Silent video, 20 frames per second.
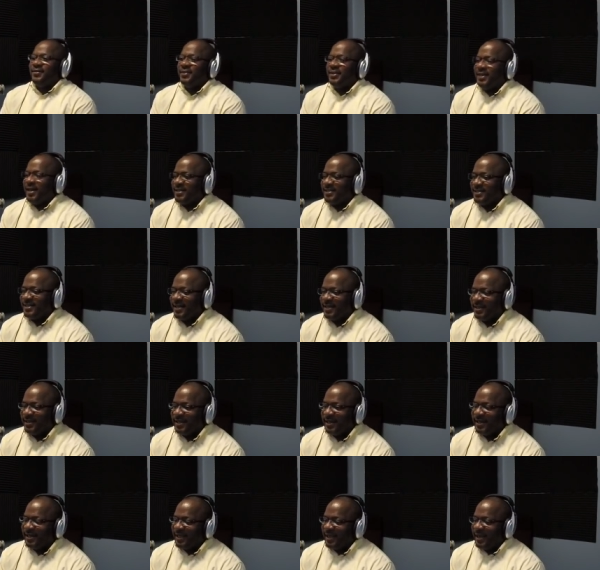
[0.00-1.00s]
With that said
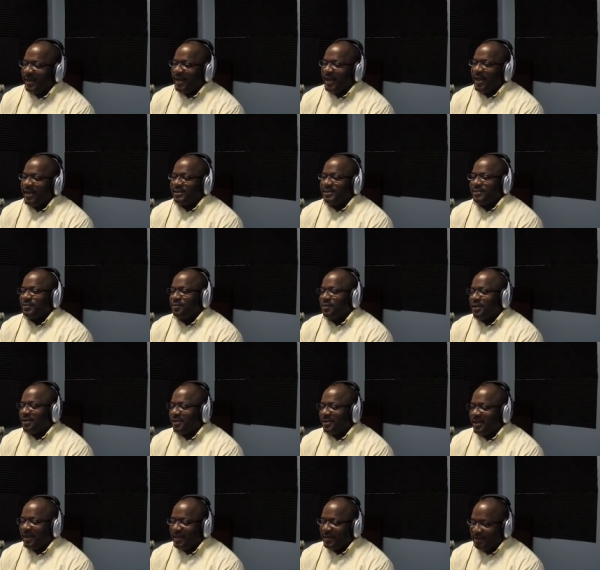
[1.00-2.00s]
and done again, I just want
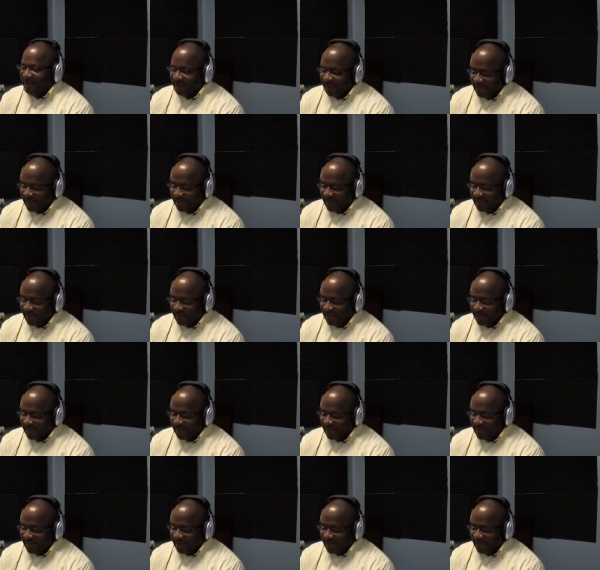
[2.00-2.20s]
to thank the